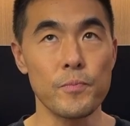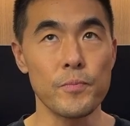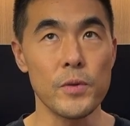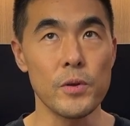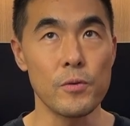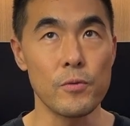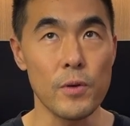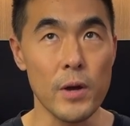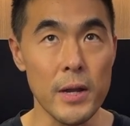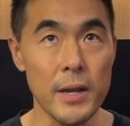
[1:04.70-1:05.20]

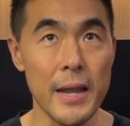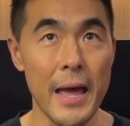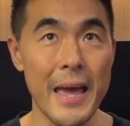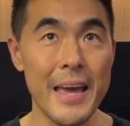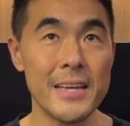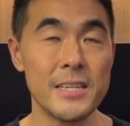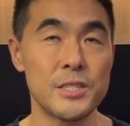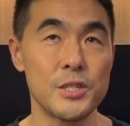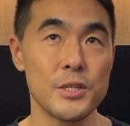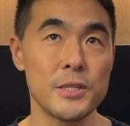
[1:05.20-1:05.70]
run
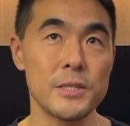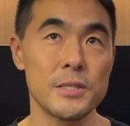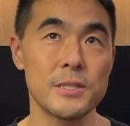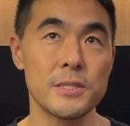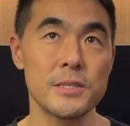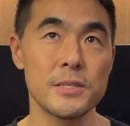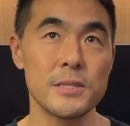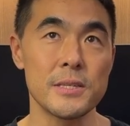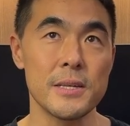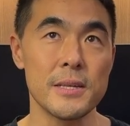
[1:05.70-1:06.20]

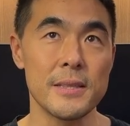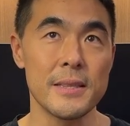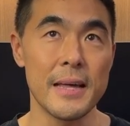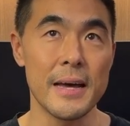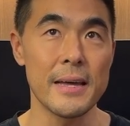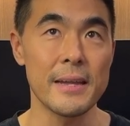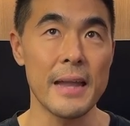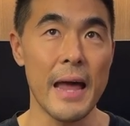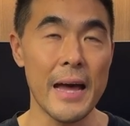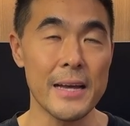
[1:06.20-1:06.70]
agents
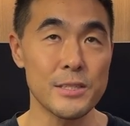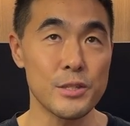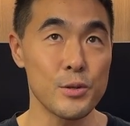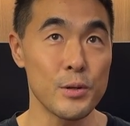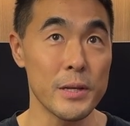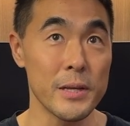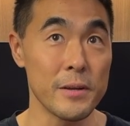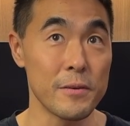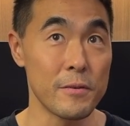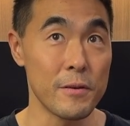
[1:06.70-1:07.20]
that
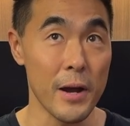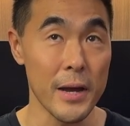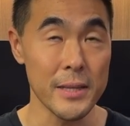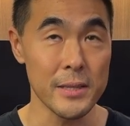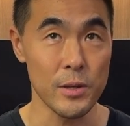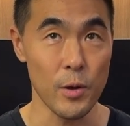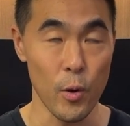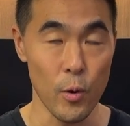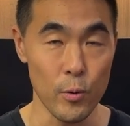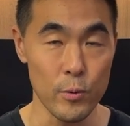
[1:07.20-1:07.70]
actually
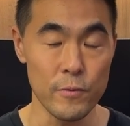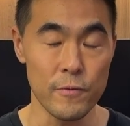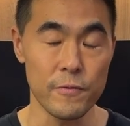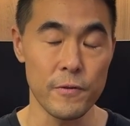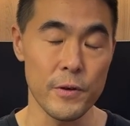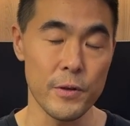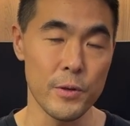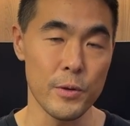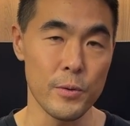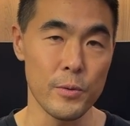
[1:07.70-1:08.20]
write code for
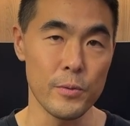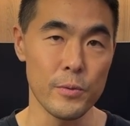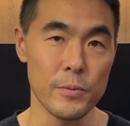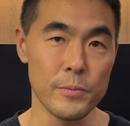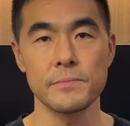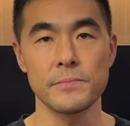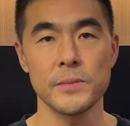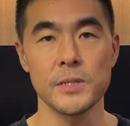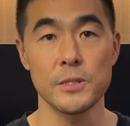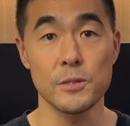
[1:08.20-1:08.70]
you.
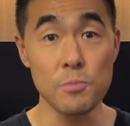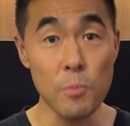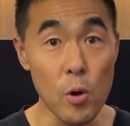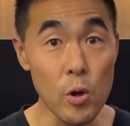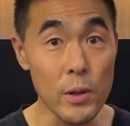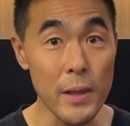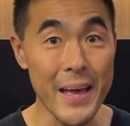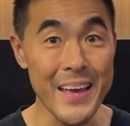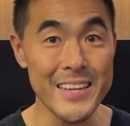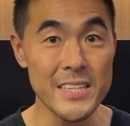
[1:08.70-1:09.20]

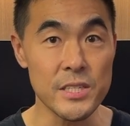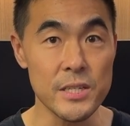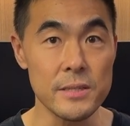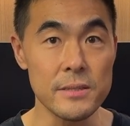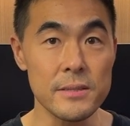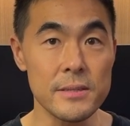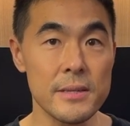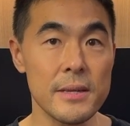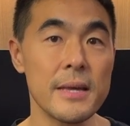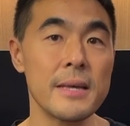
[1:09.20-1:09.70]
Small
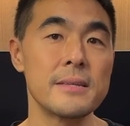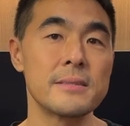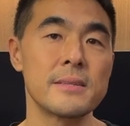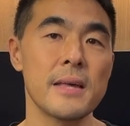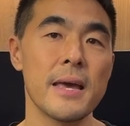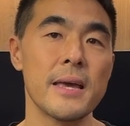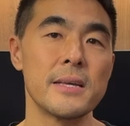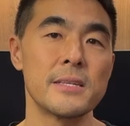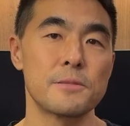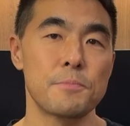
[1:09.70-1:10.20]
agent is
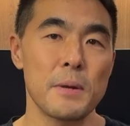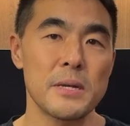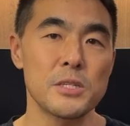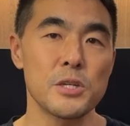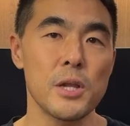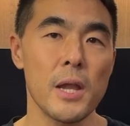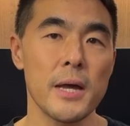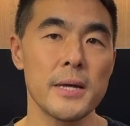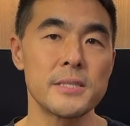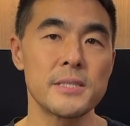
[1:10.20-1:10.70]
a
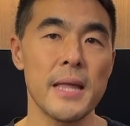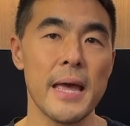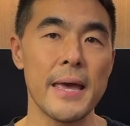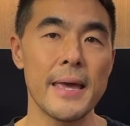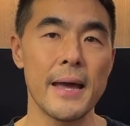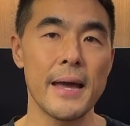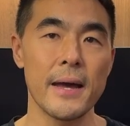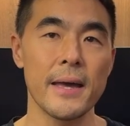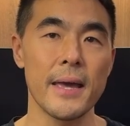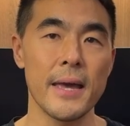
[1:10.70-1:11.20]
specialized
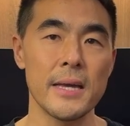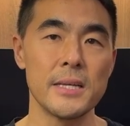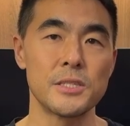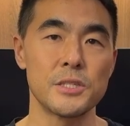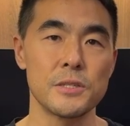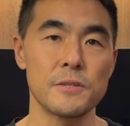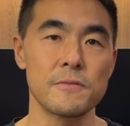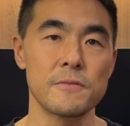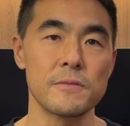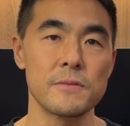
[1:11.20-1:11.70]
AI
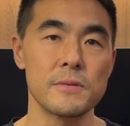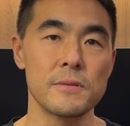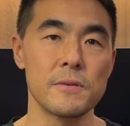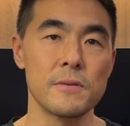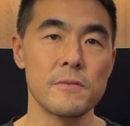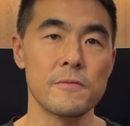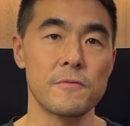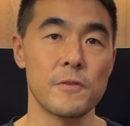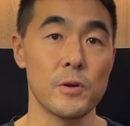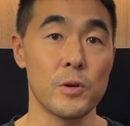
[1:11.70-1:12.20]
agent
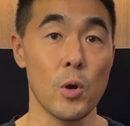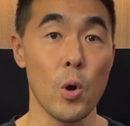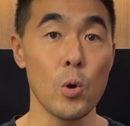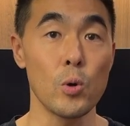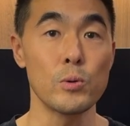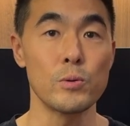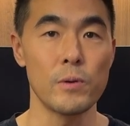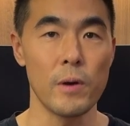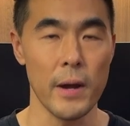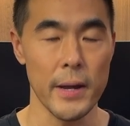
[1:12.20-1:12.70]
for
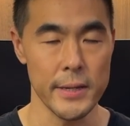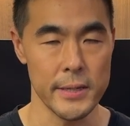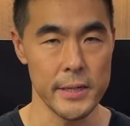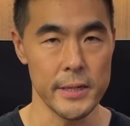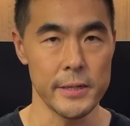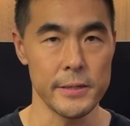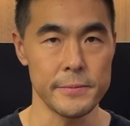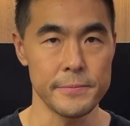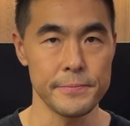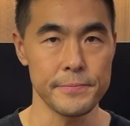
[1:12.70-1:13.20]
code
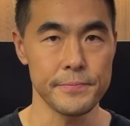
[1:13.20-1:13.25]
writing.